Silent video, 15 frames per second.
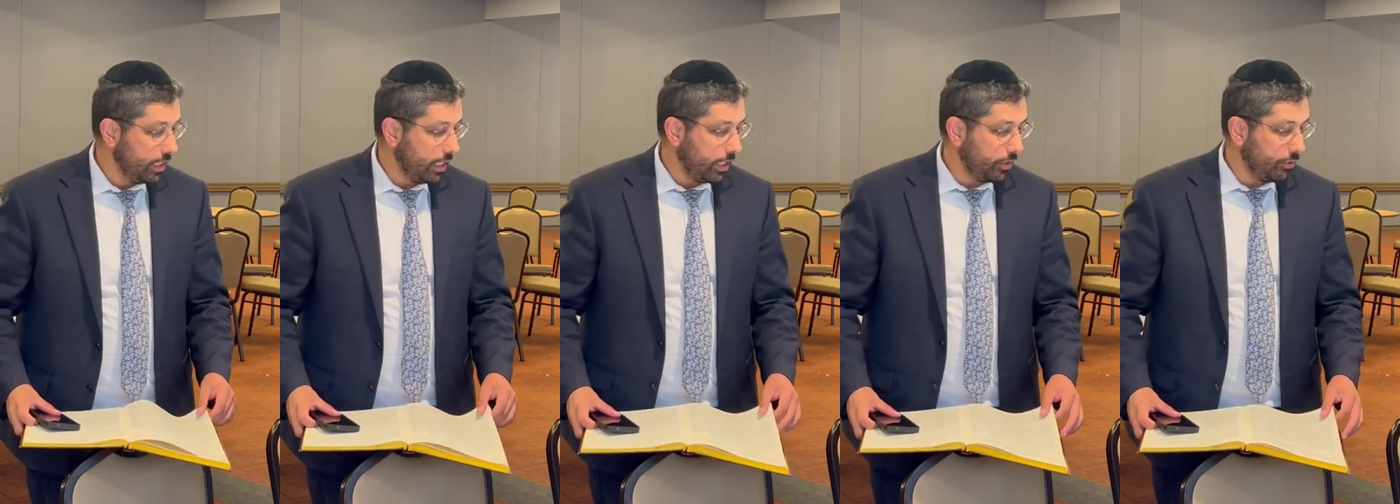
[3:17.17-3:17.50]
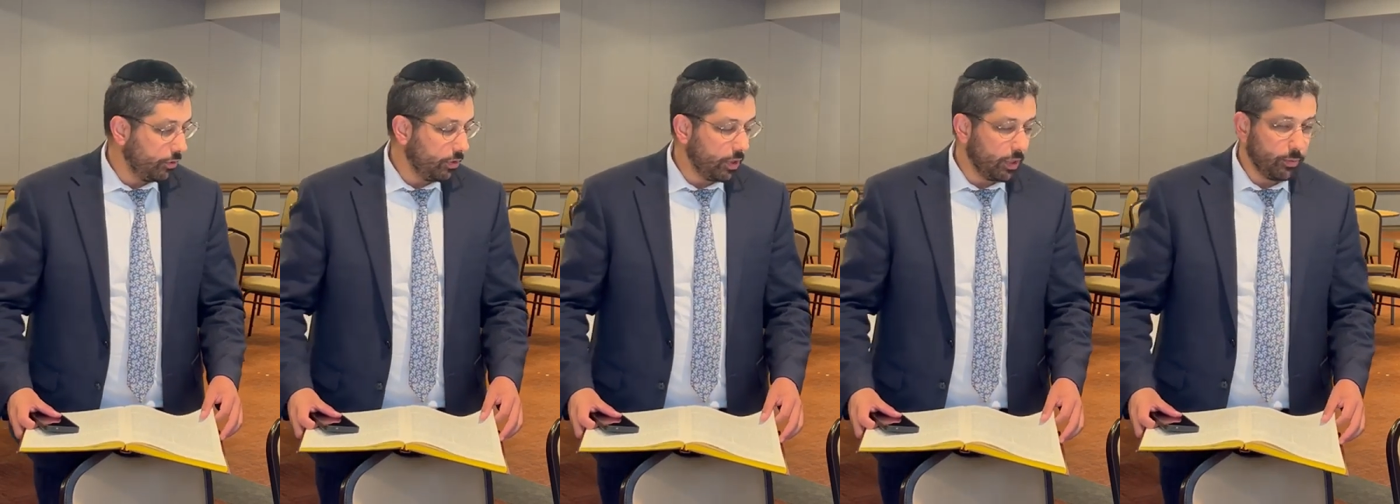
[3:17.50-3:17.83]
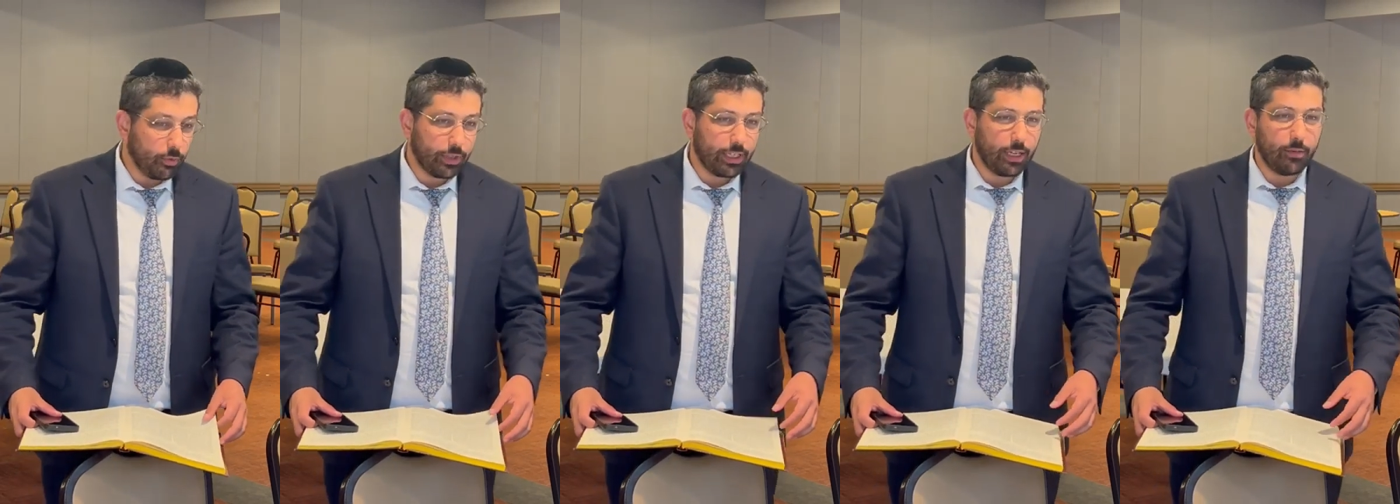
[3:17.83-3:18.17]
and your
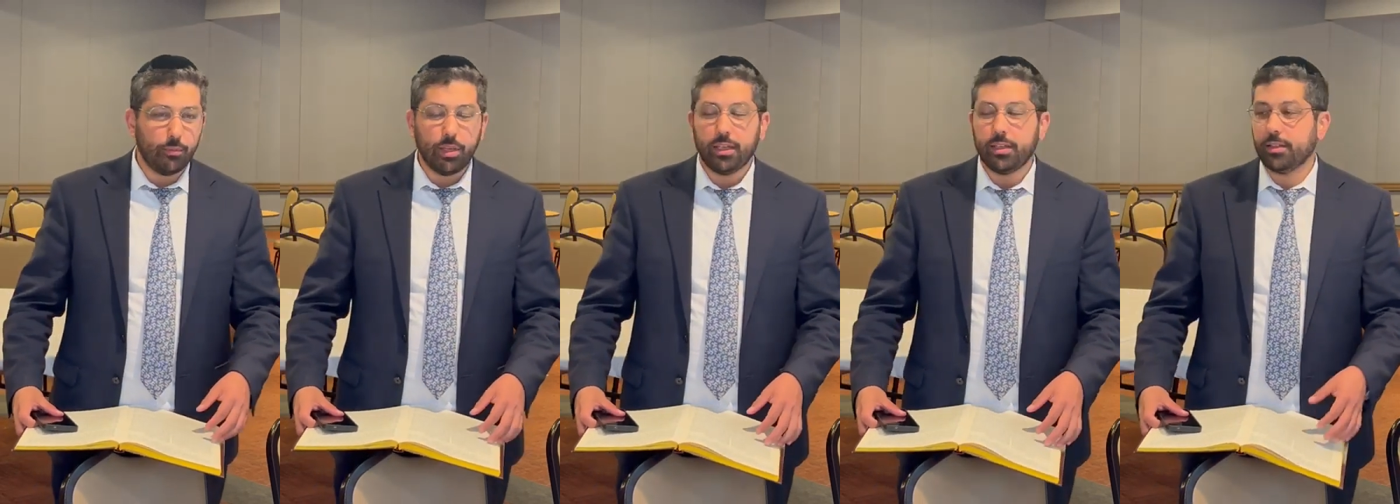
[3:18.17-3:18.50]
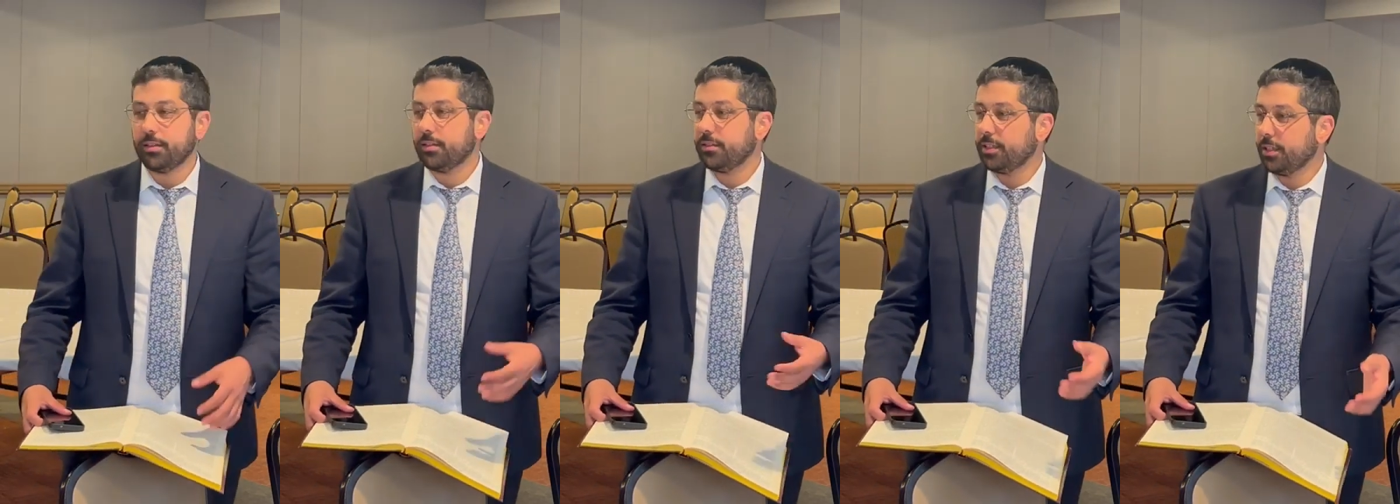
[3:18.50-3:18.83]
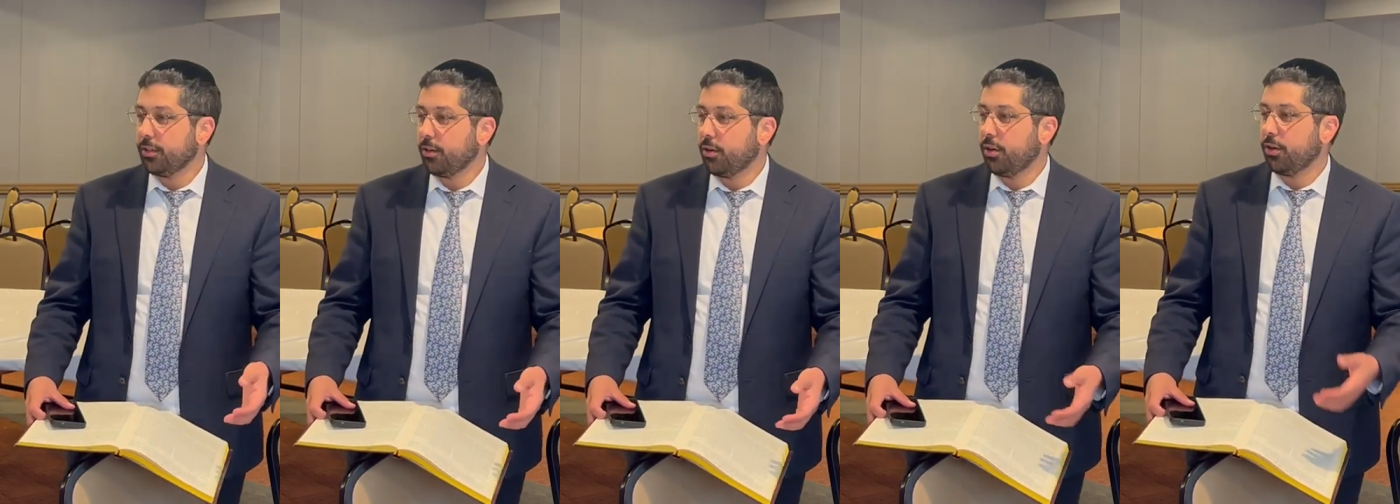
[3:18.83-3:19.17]
neighbor can't make it to
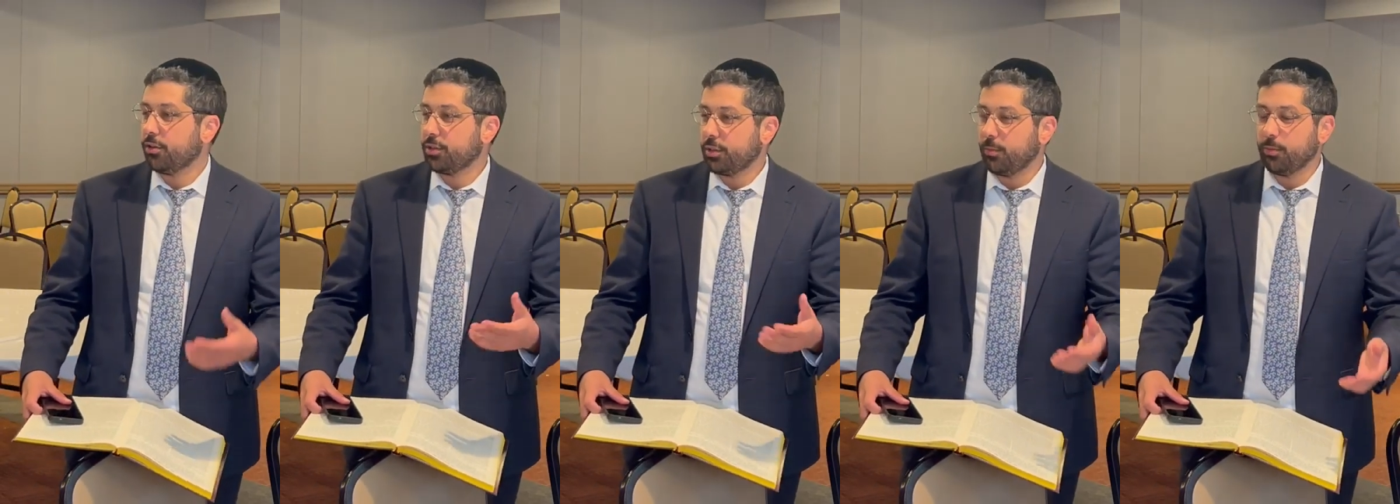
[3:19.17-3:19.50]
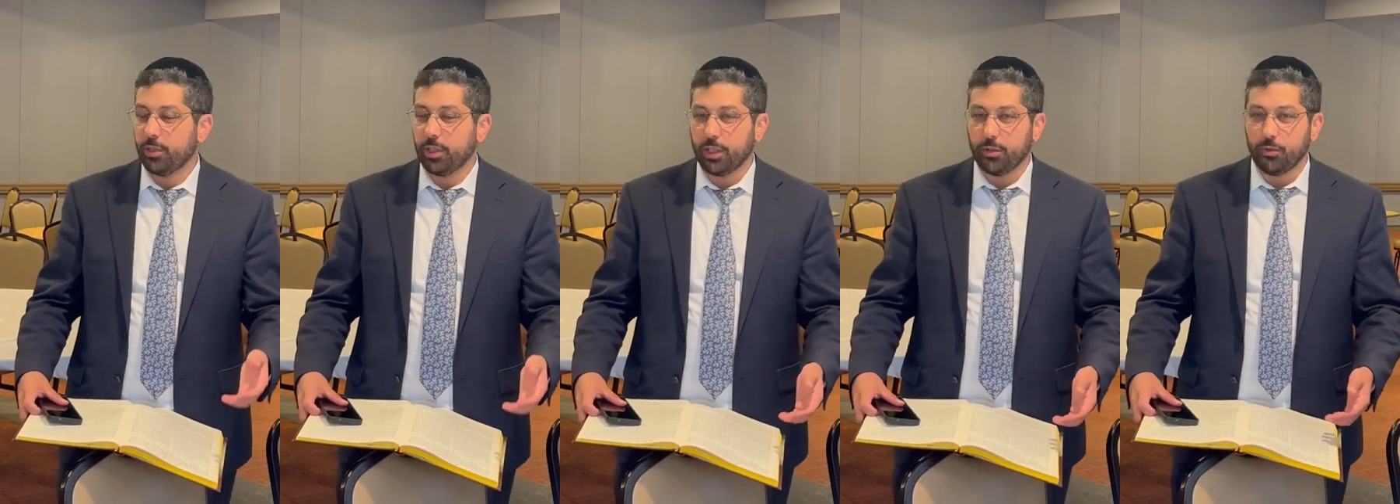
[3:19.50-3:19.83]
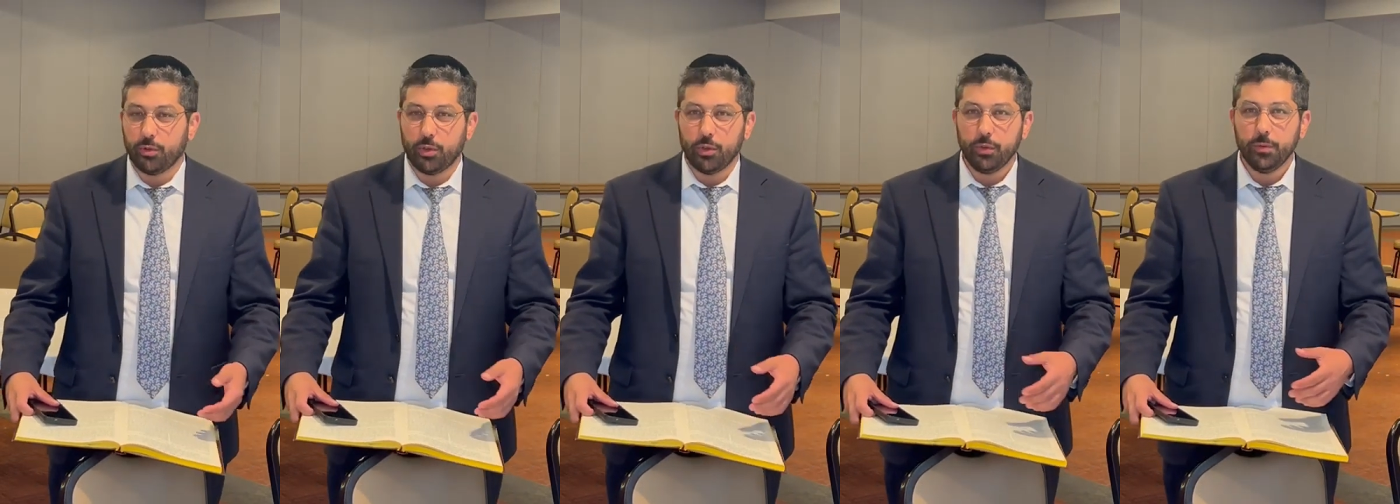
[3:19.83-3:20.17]
synagogue or someone that you
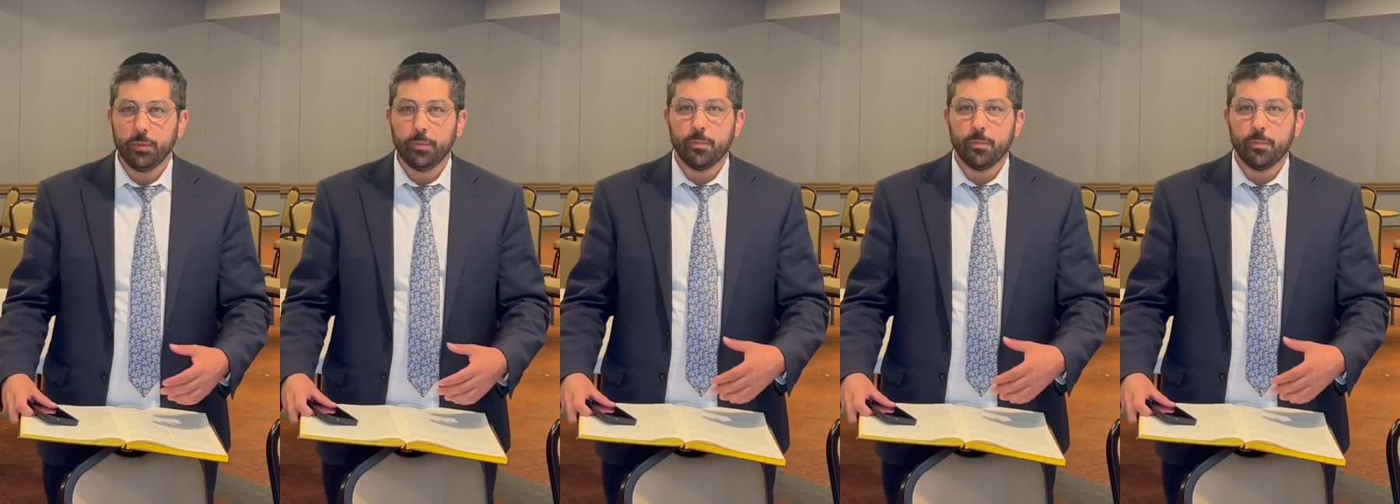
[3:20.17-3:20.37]
know,